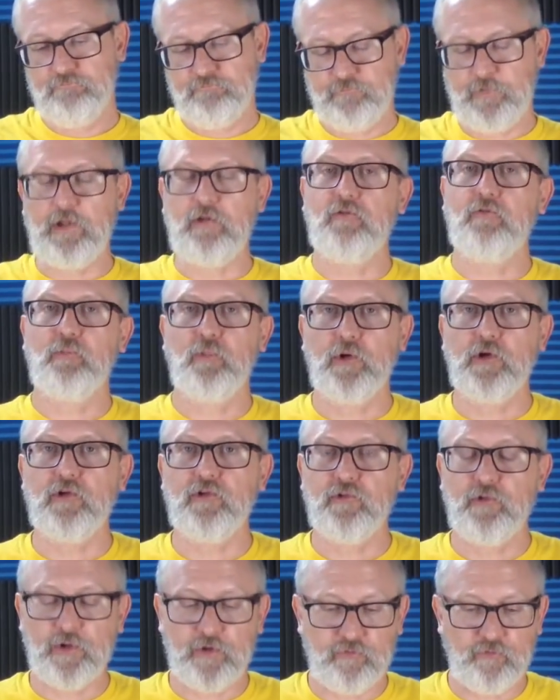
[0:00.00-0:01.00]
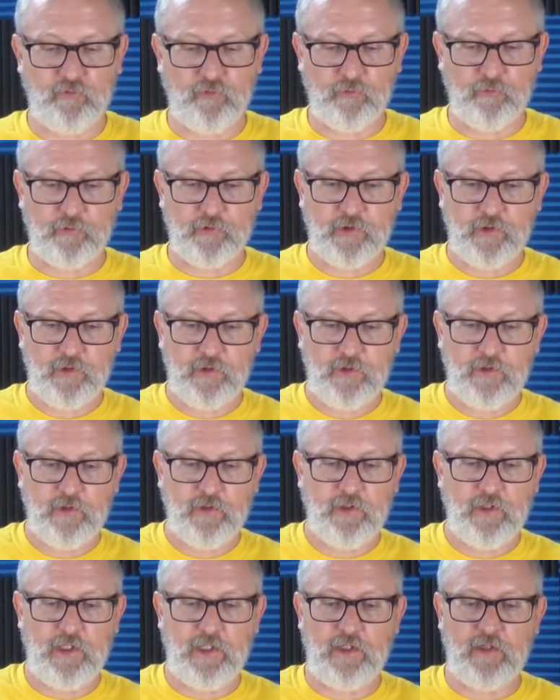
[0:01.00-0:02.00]
That's pretty straightforward.
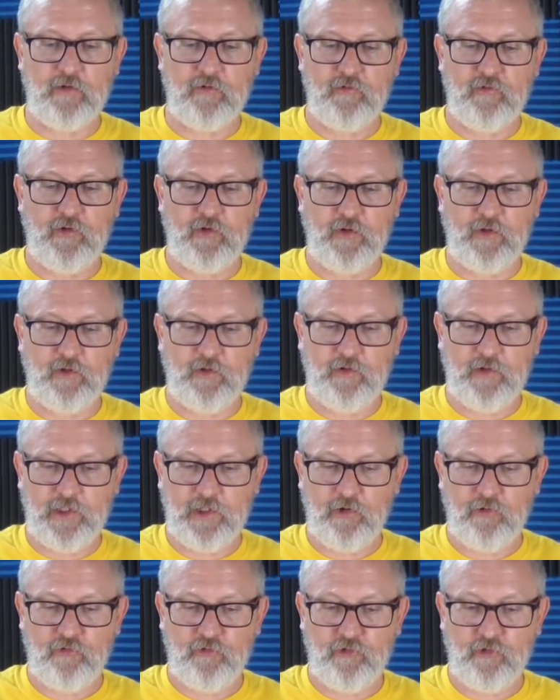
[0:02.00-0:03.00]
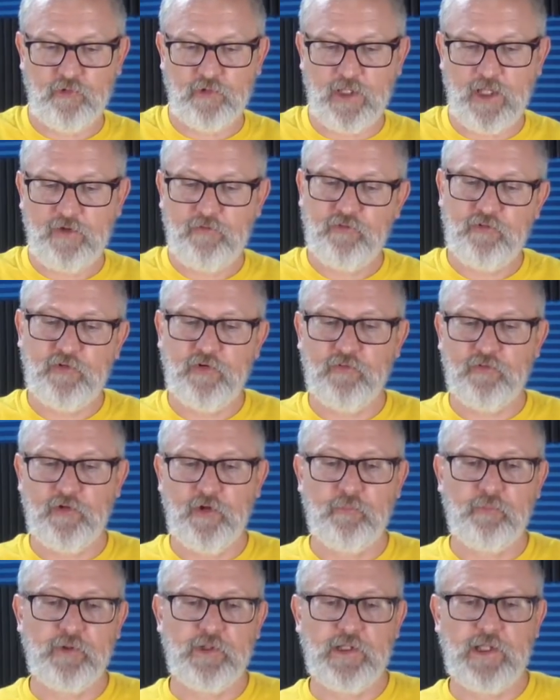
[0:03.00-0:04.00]
And he goes to life shifts
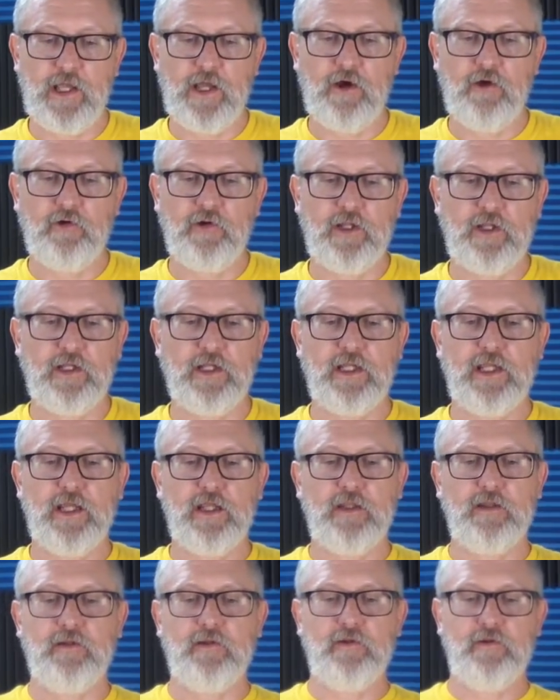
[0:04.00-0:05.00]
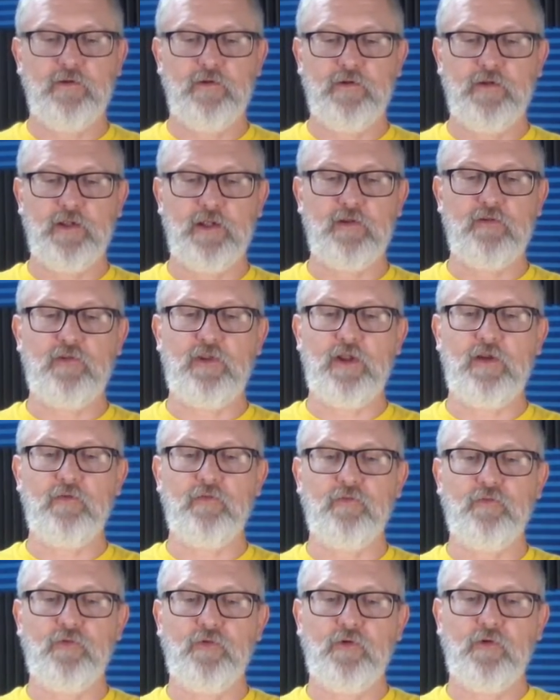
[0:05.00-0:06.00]
up and down. And again, instead
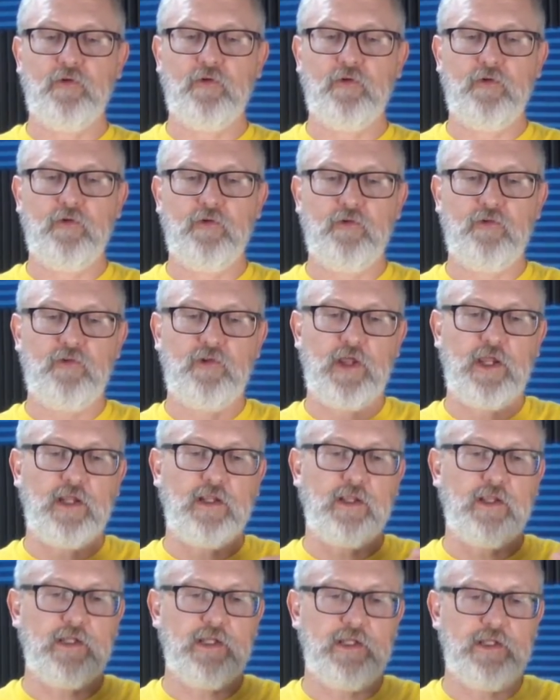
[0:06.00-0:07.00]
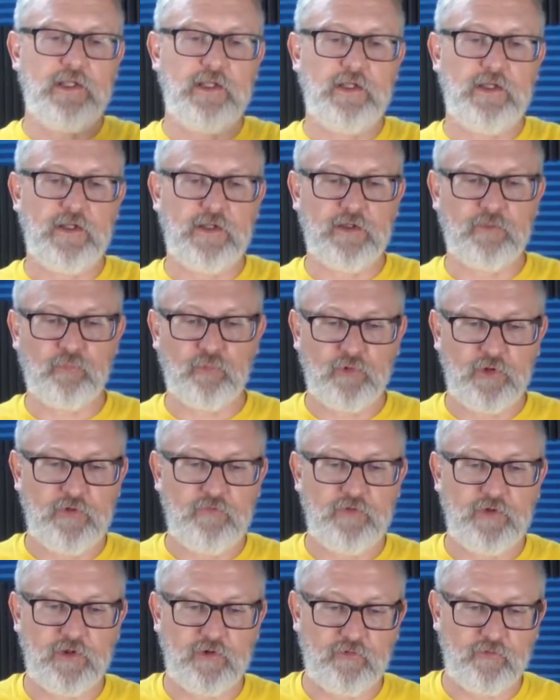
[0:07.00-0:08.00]
of saying like he did in the
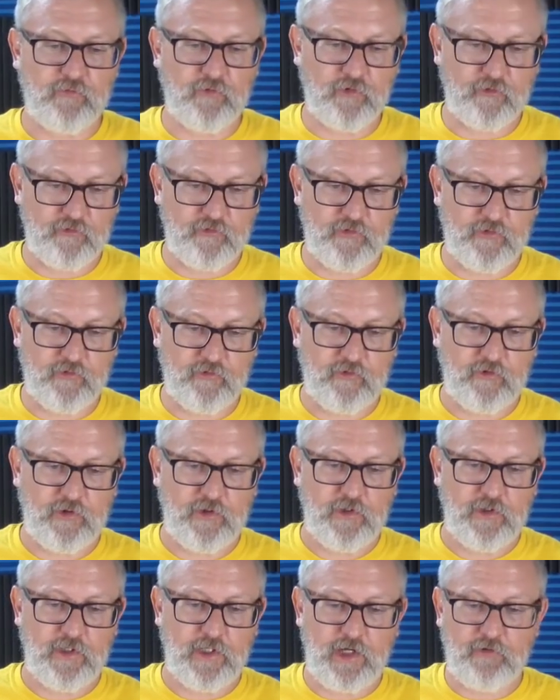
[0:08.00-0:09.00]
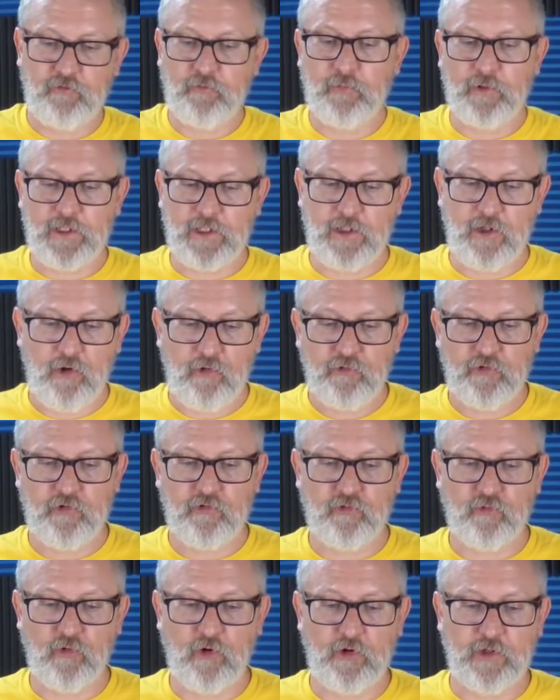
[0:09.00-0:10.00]
previous verses, everybody knows
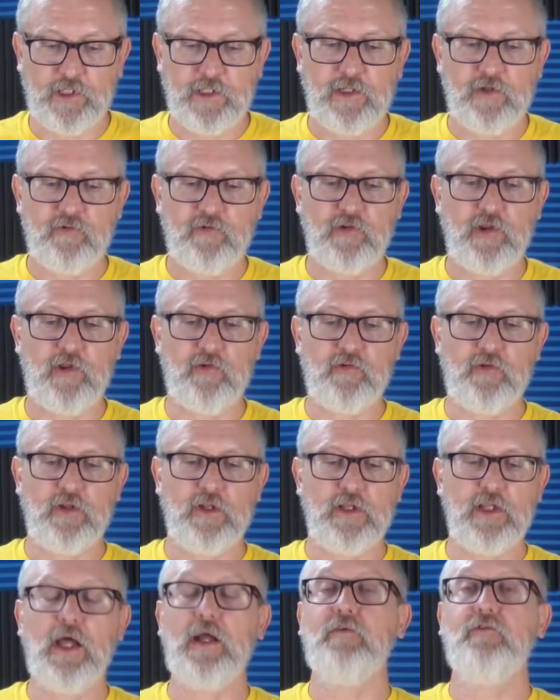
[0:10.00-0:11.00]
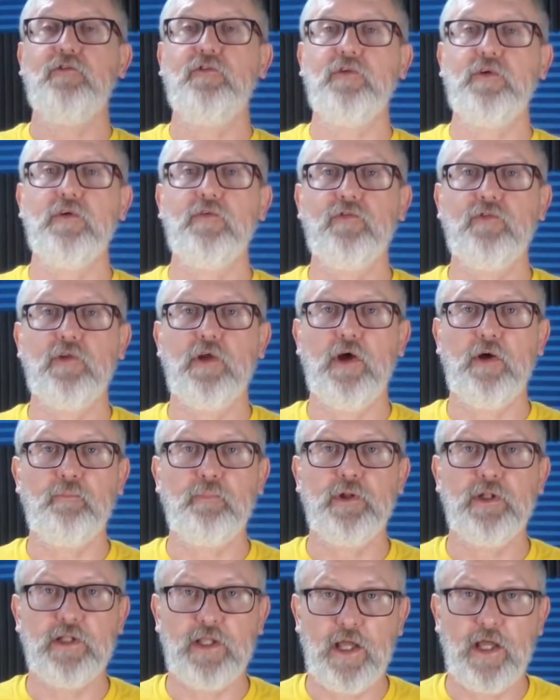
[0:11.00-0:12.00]
it's wrong, he just says life shifts up
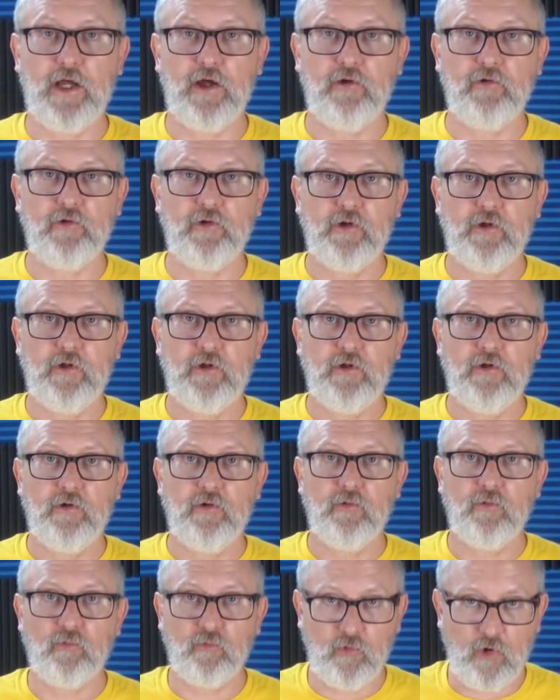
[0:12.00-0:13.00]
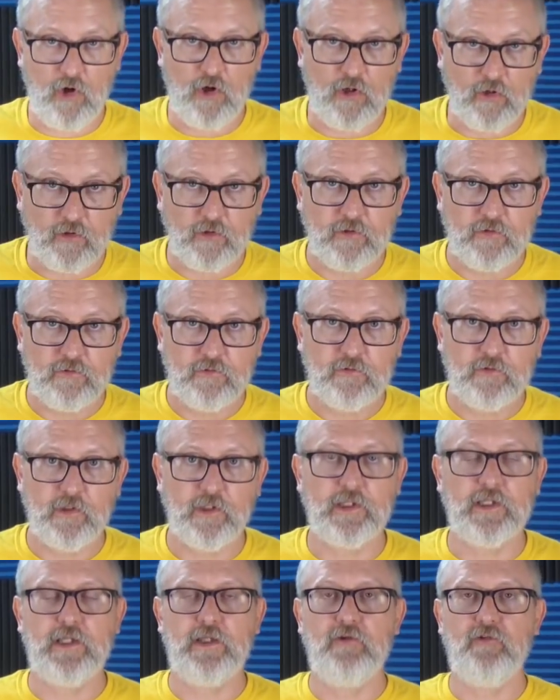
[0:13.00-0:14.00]
and down, wrong.
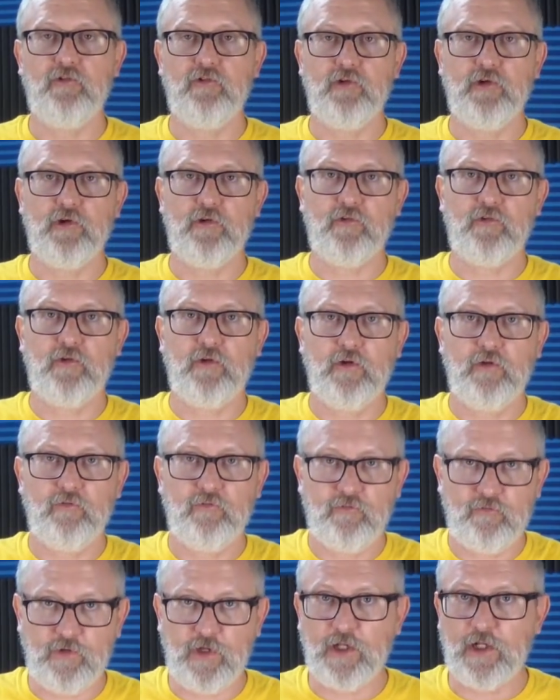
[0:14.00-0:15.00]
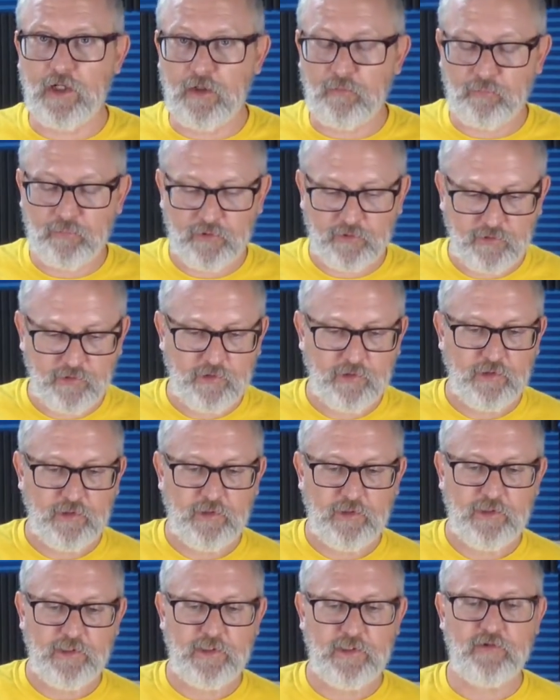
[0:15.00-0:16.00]
Like he's just fed up.
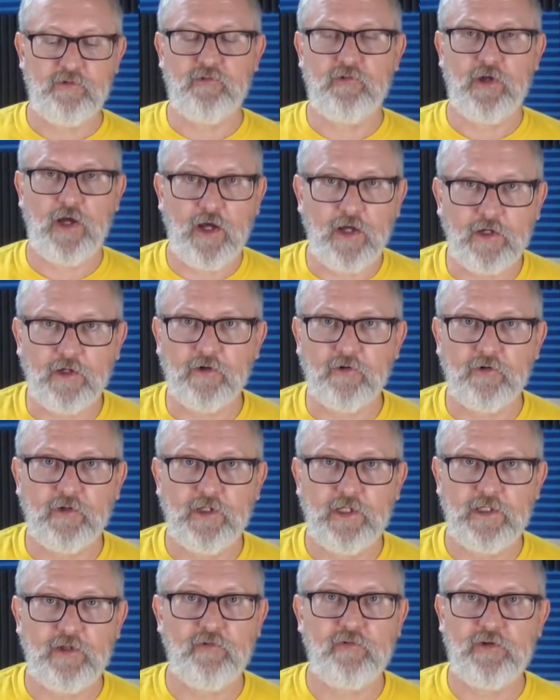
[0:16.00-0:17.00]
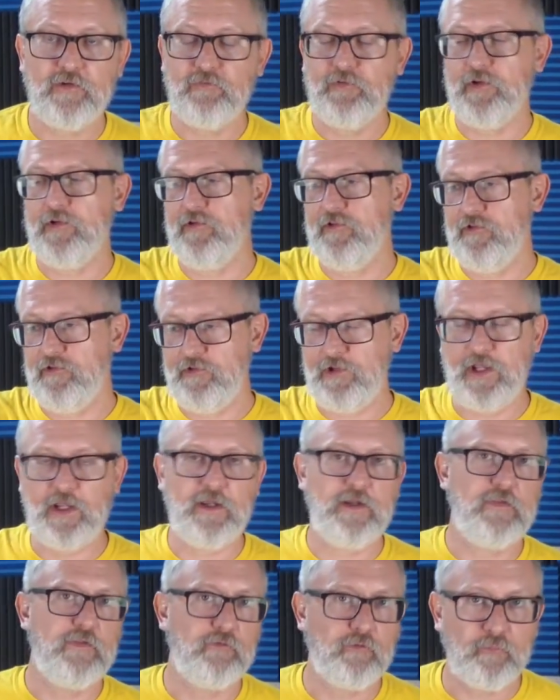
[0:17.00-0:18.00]
He's tired. He doesn't even
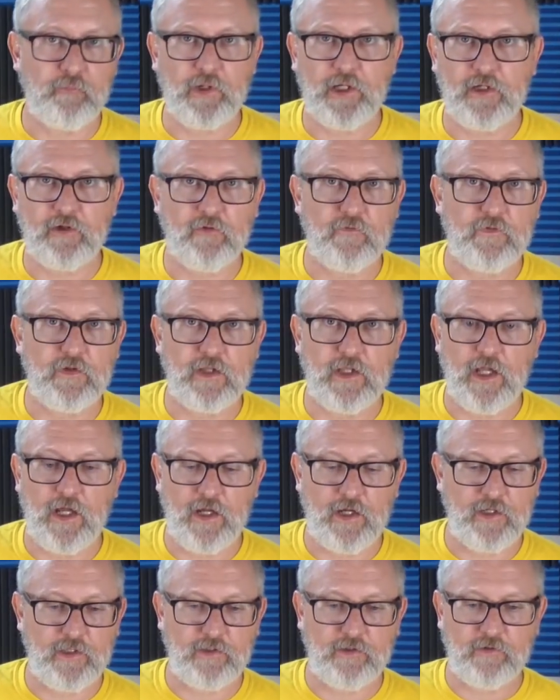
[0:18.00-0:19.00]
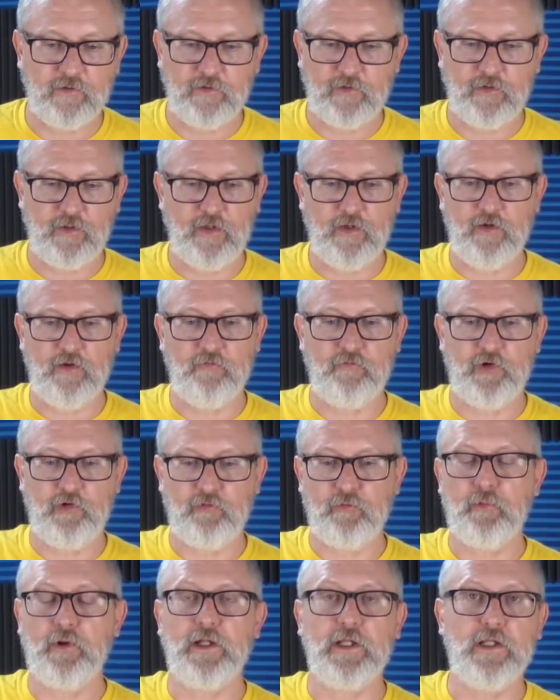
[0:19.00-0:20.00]
say the remainder of the line of
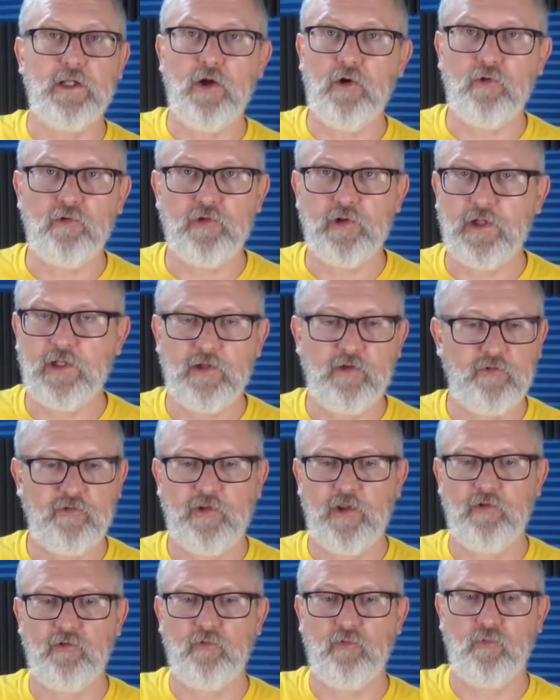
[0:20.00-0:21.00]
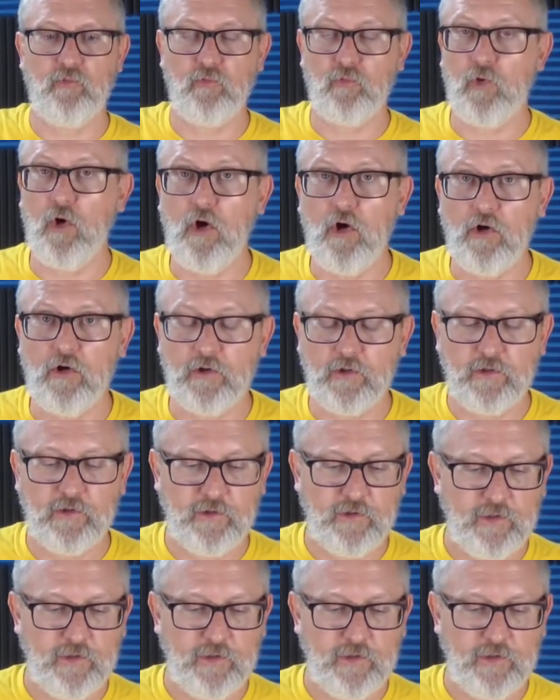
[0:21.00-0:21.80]
everybody knows it. He just says wrong.